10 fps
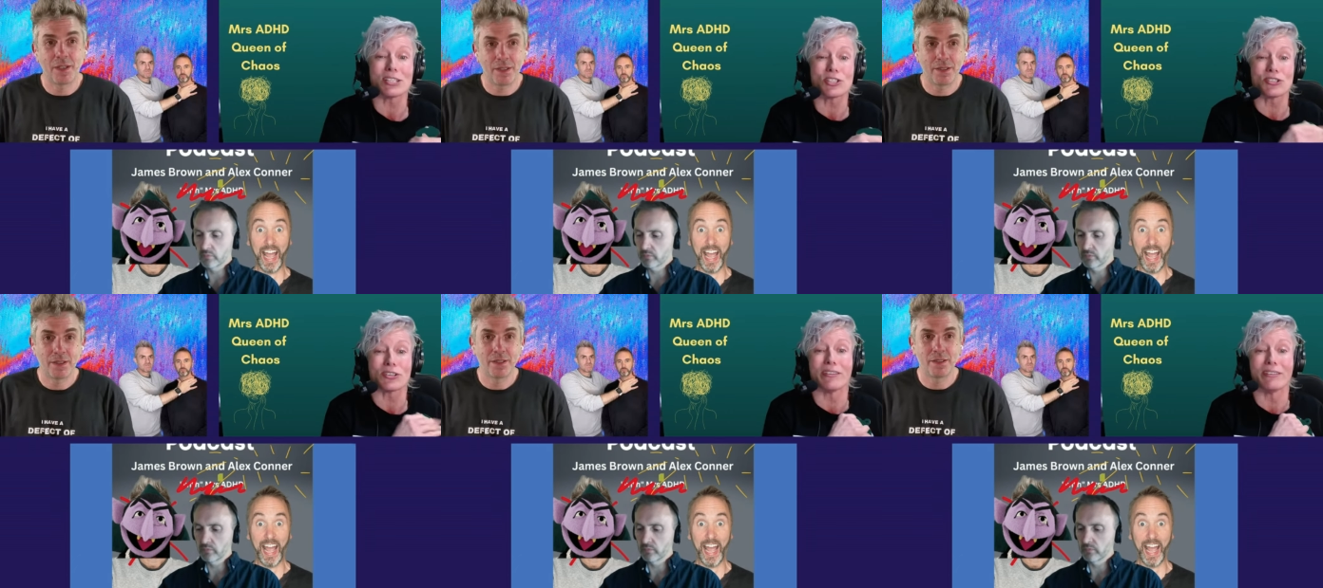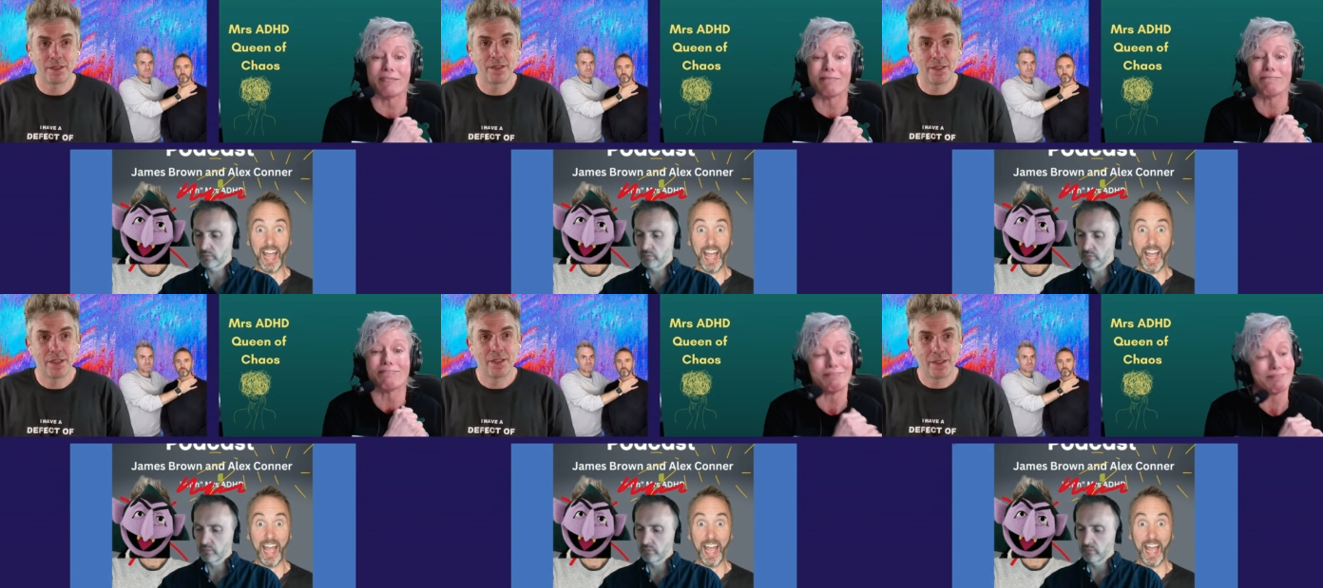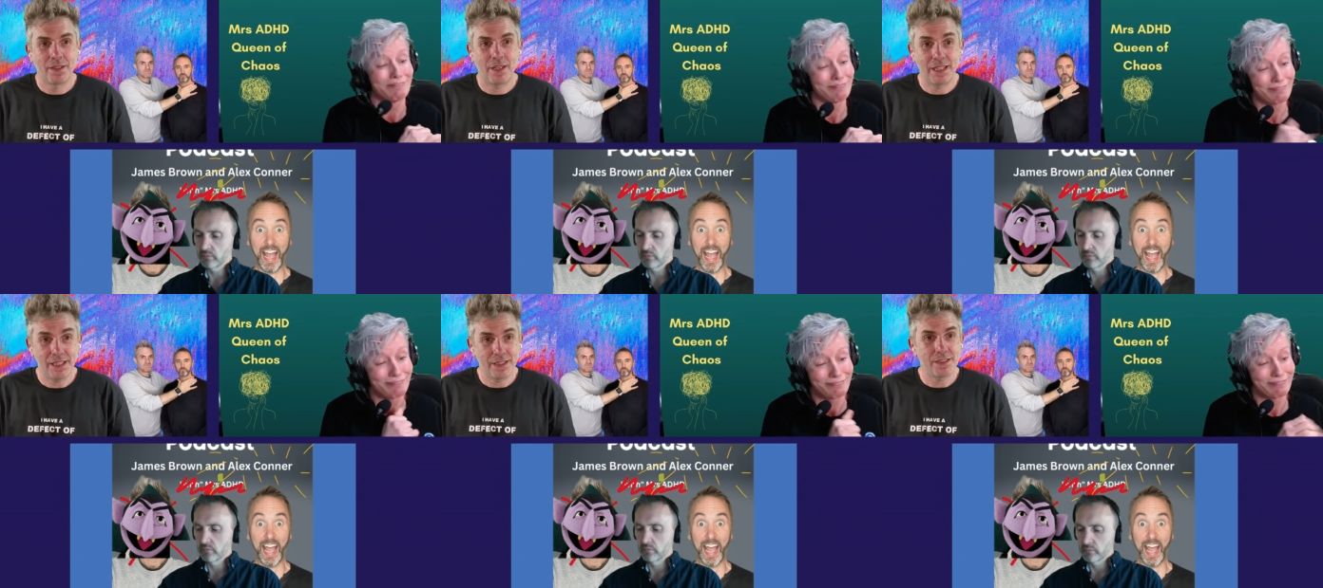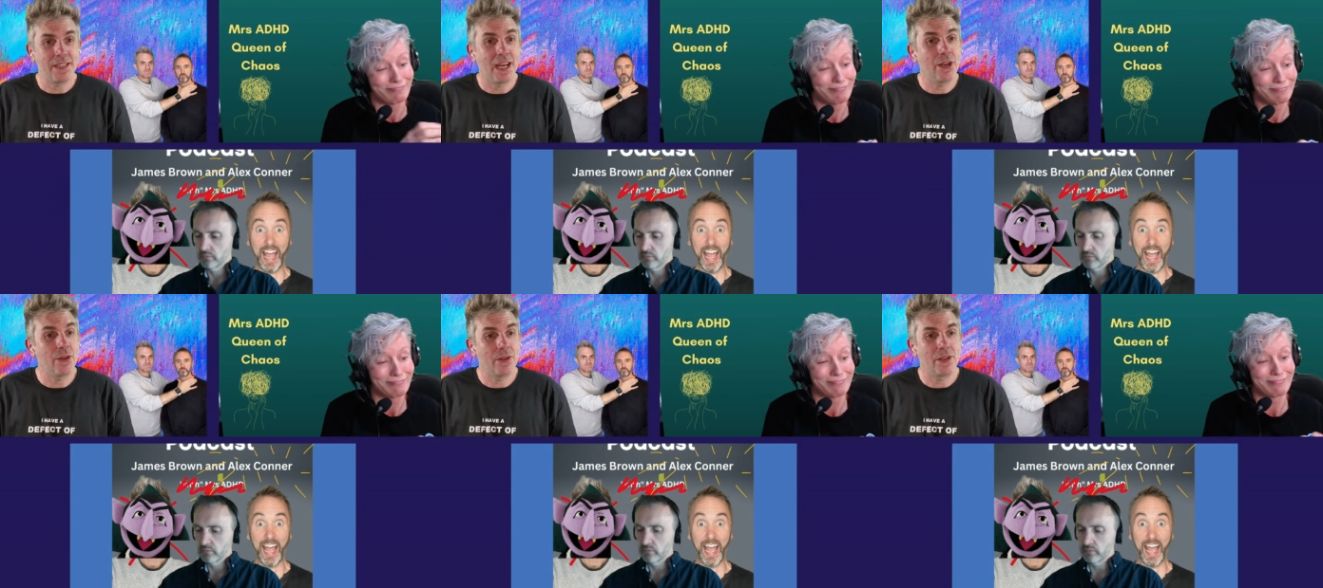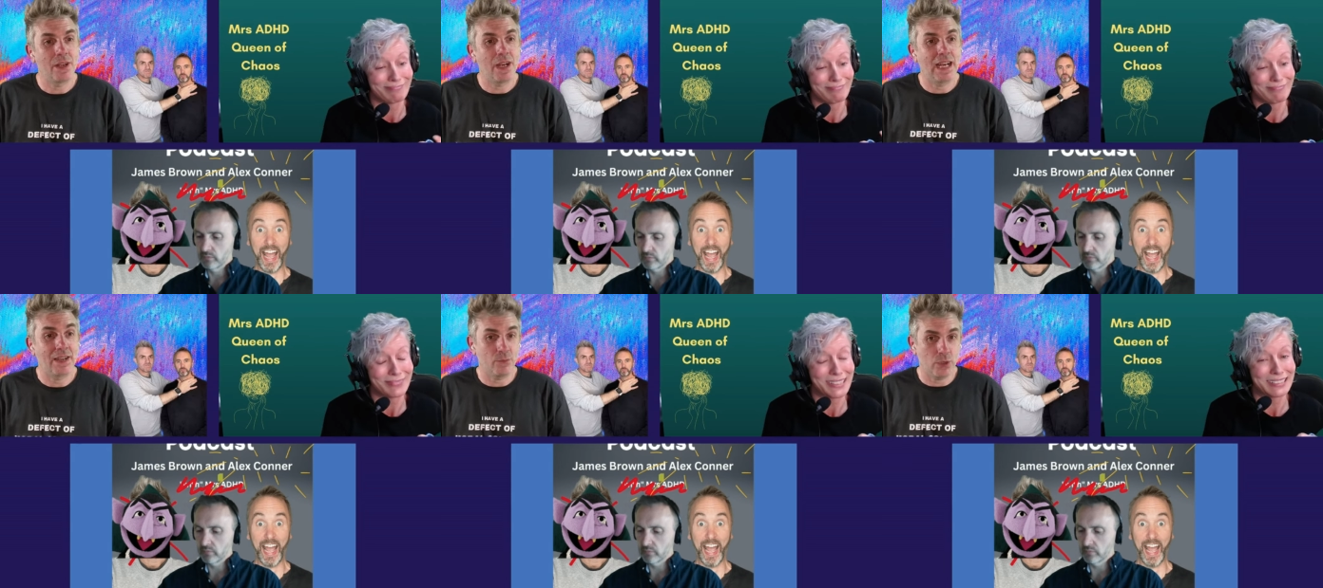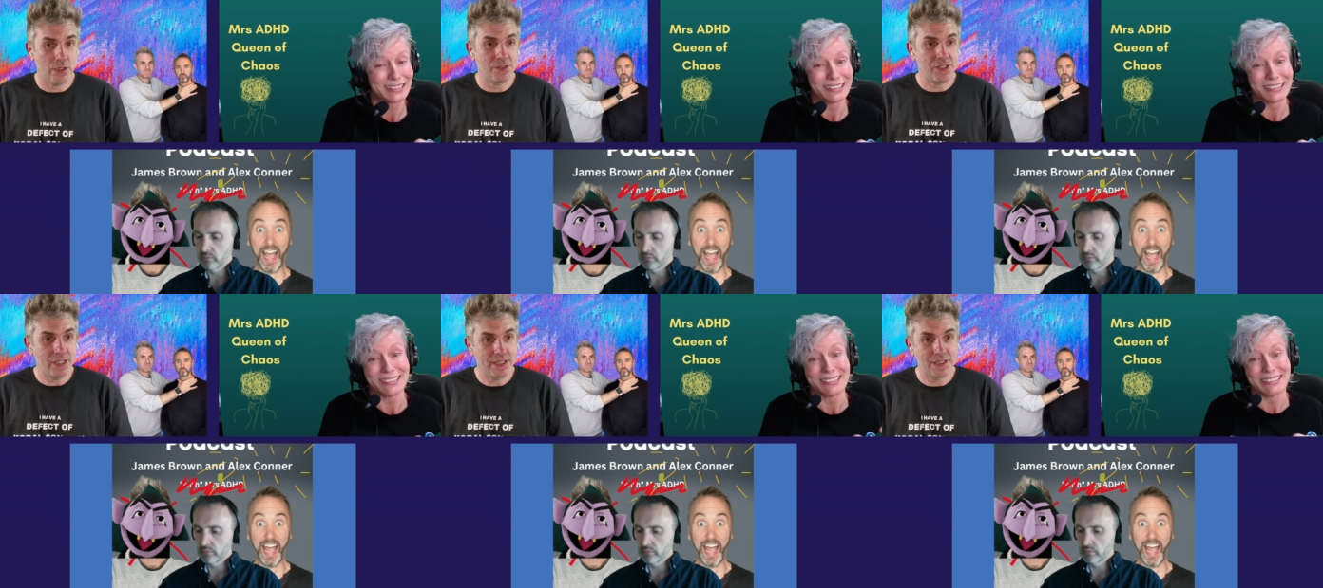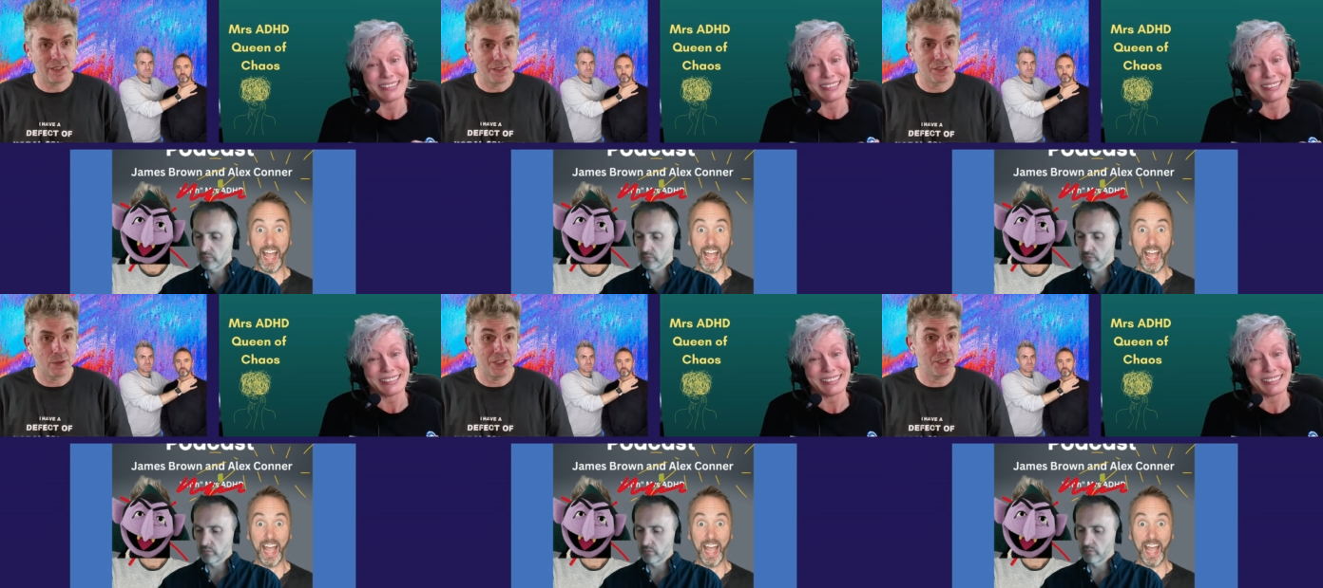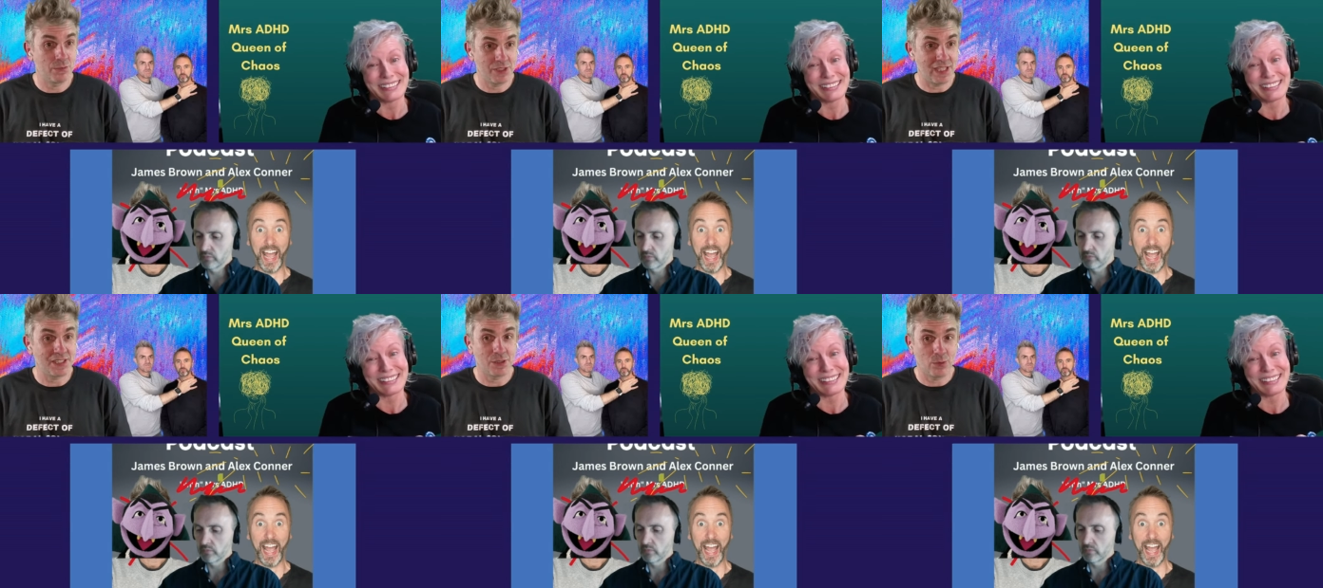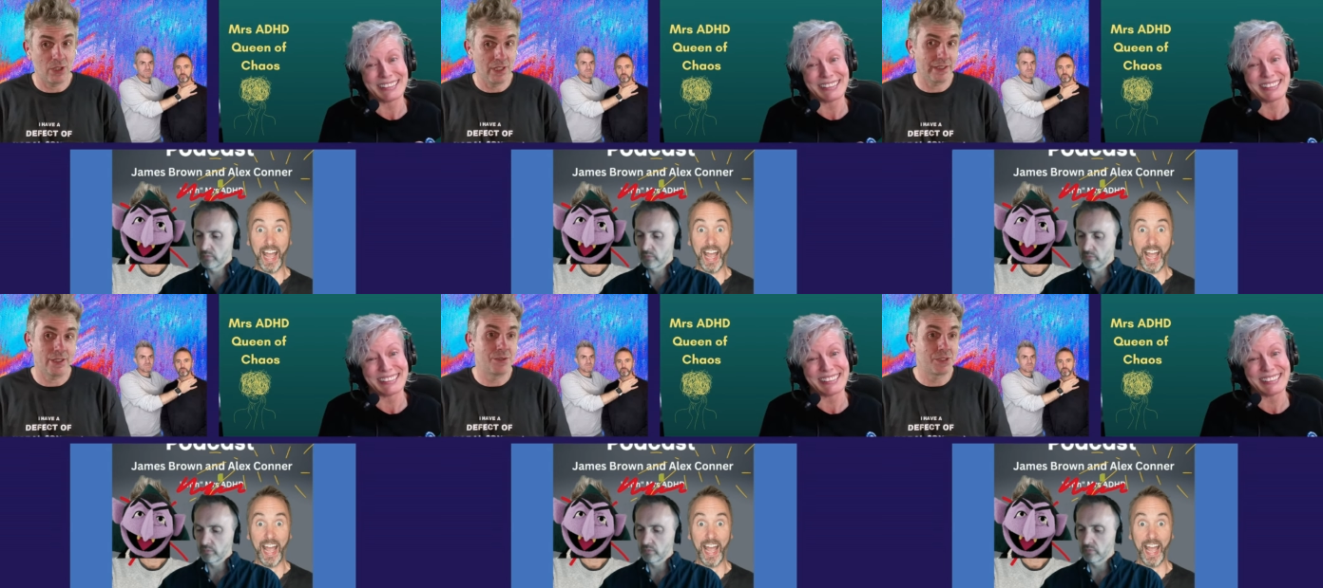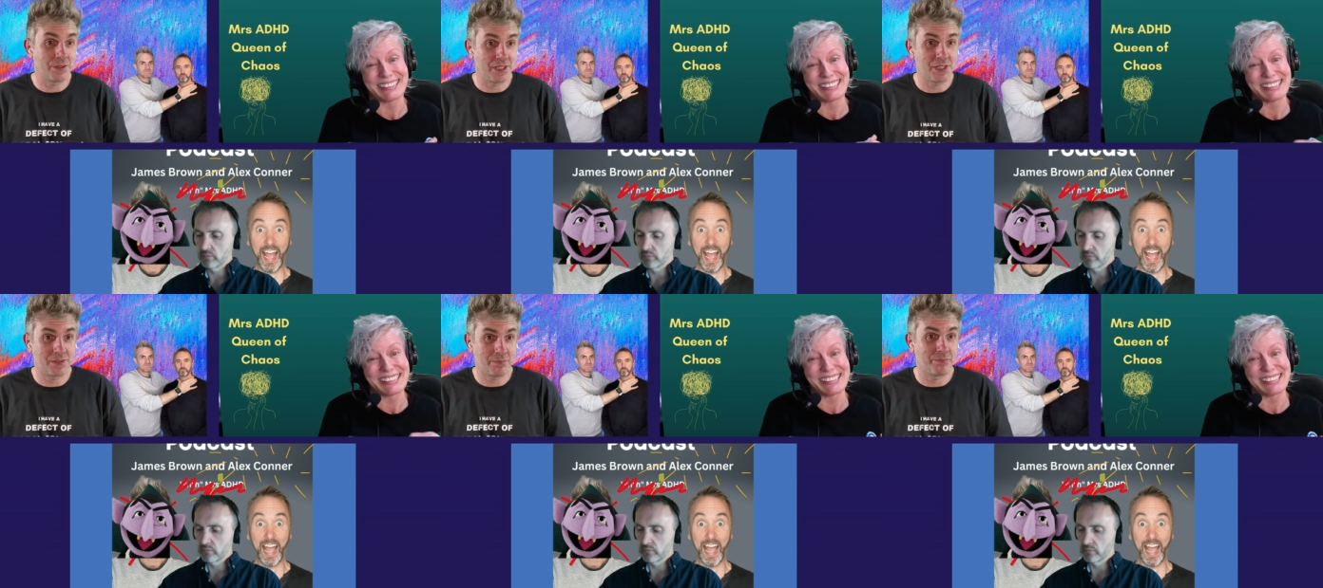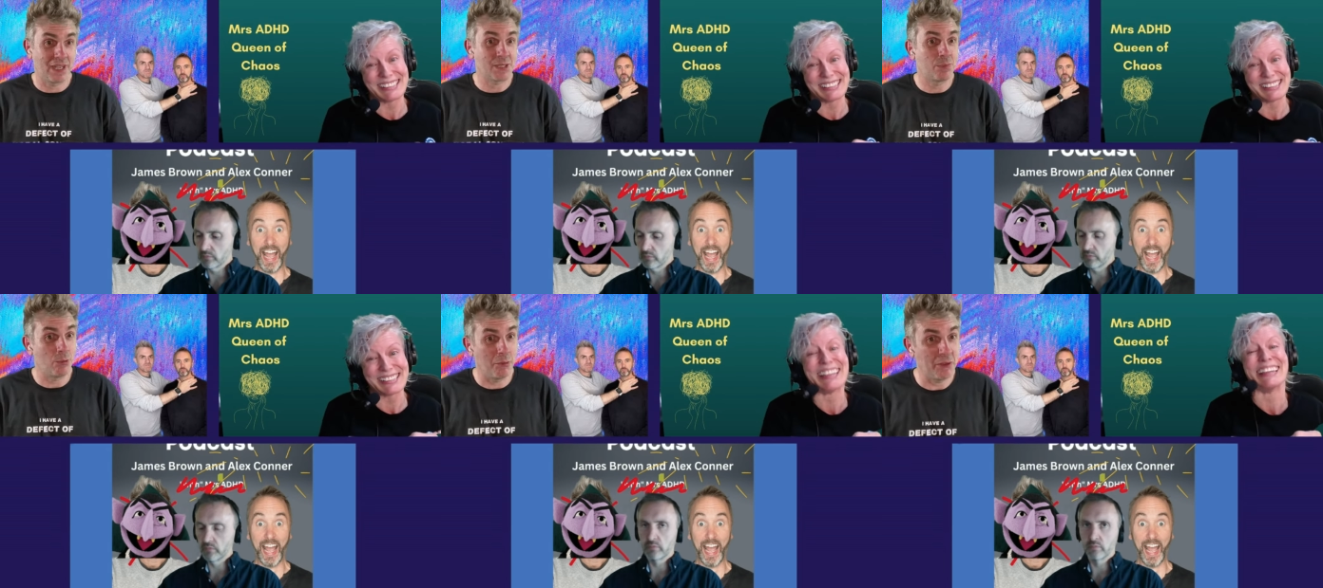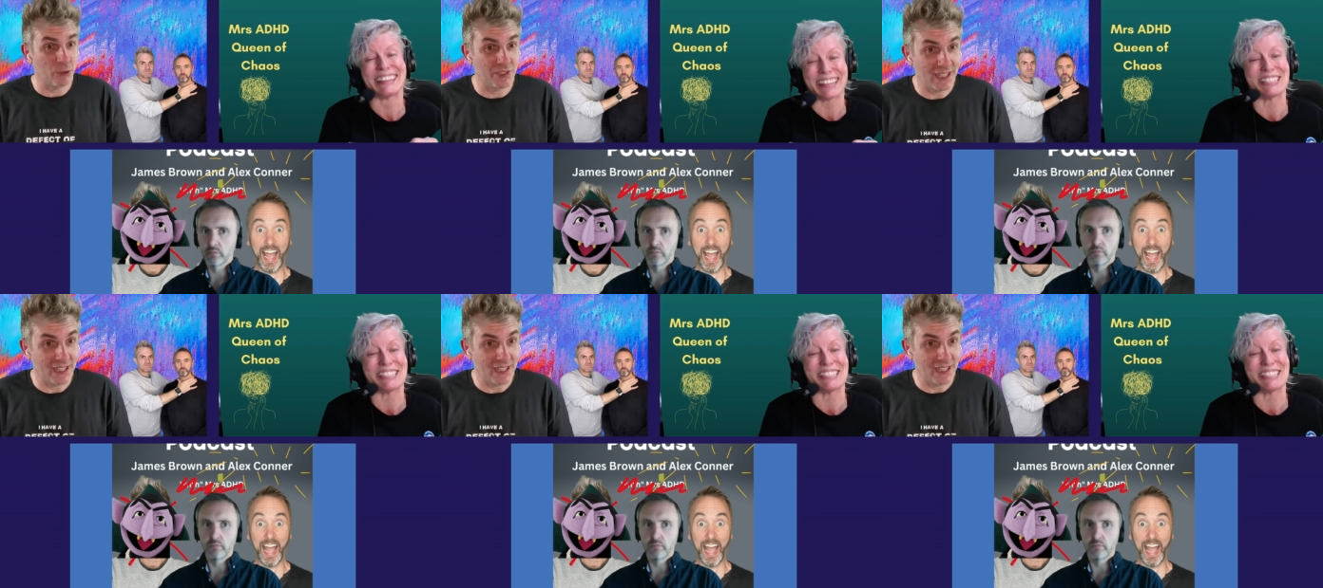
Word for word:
Speaker 1: question.
Speaker 2: It is. Now, uh, what I'll say is that this question was asked a while ago, so this has probably